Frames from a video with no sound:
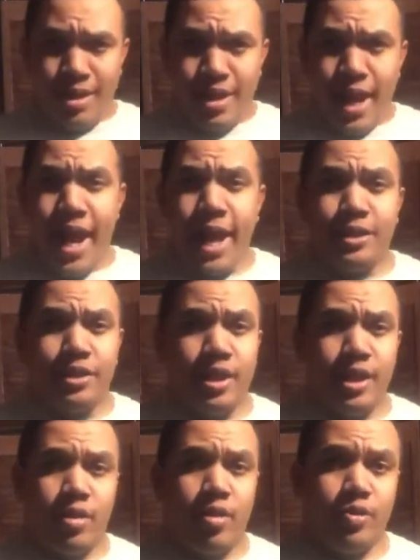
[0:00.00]
Action,
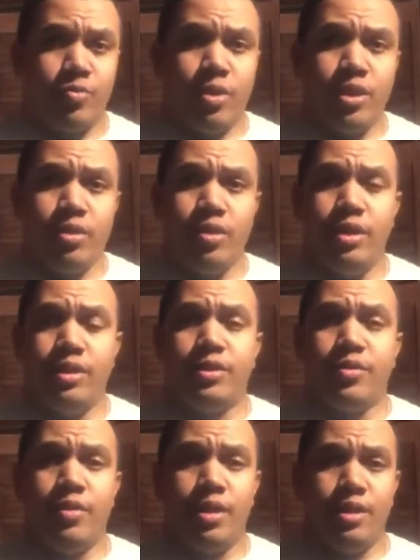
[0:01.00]
I thought, was really good.
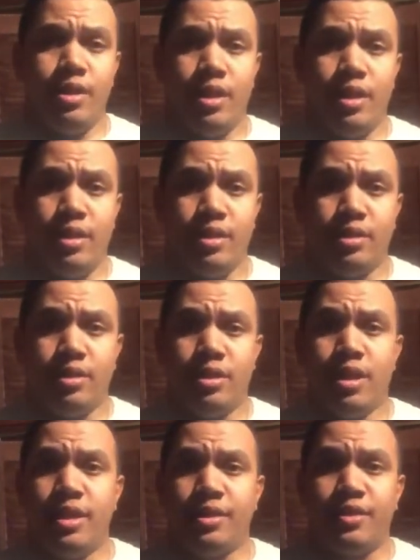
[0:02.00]
So the
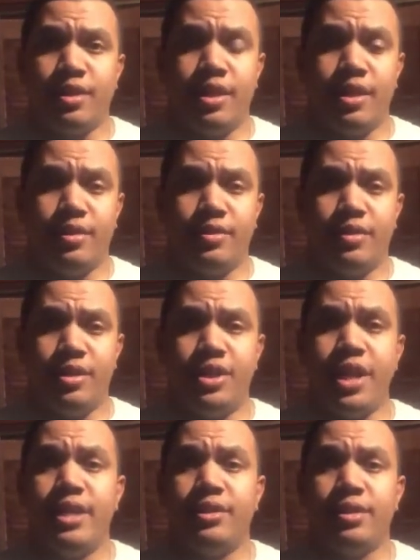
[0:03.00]
gun scenes, the
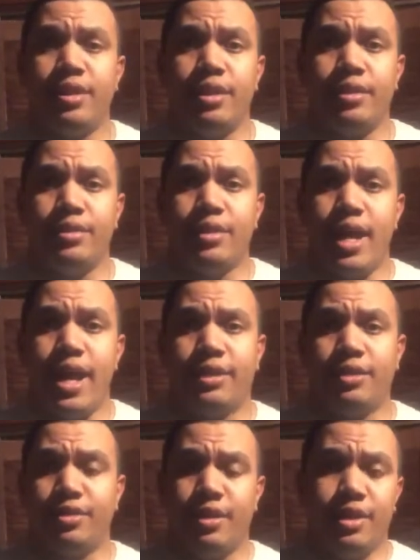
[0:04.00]
chase scenes, the
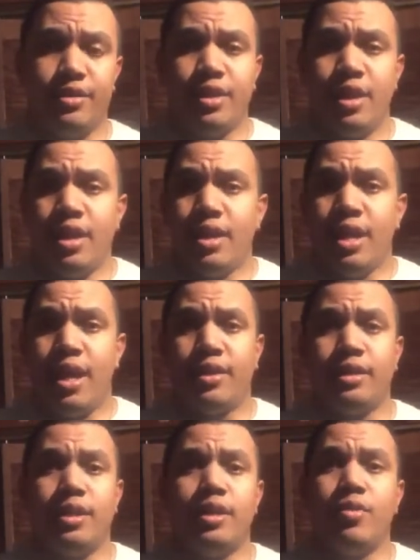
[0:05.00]
action scenes, I
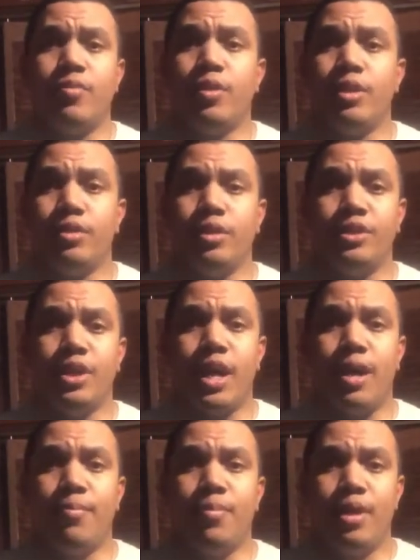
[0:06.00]
think they did a really good
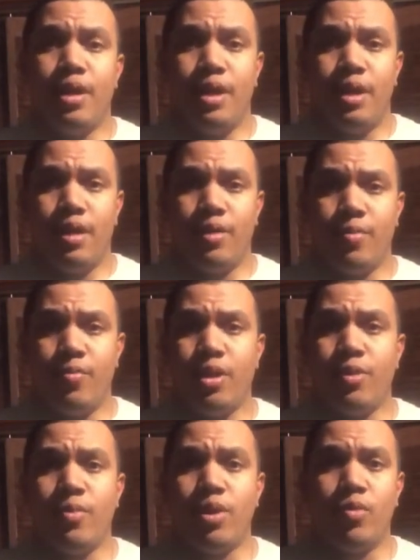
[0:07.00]
job. They're
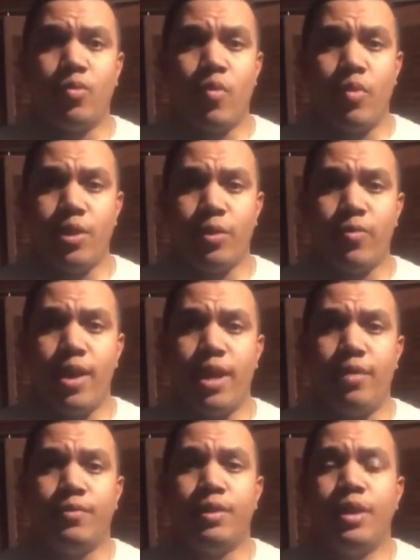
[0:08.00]
really well
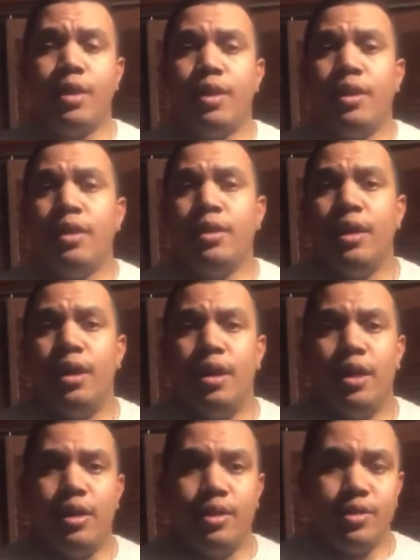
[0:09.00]
choreographed.
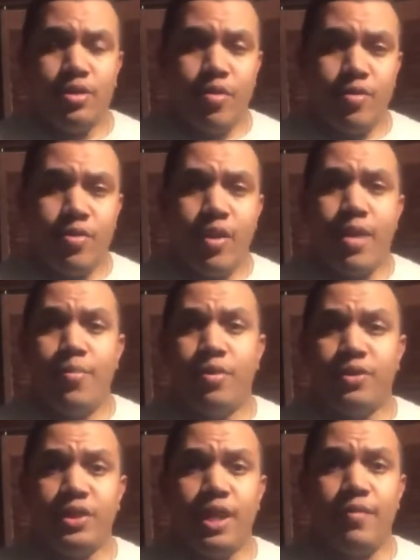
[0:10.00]
You know, you're able to
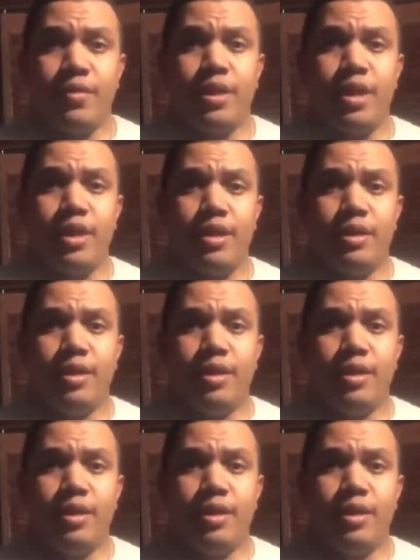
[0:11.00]
see everything.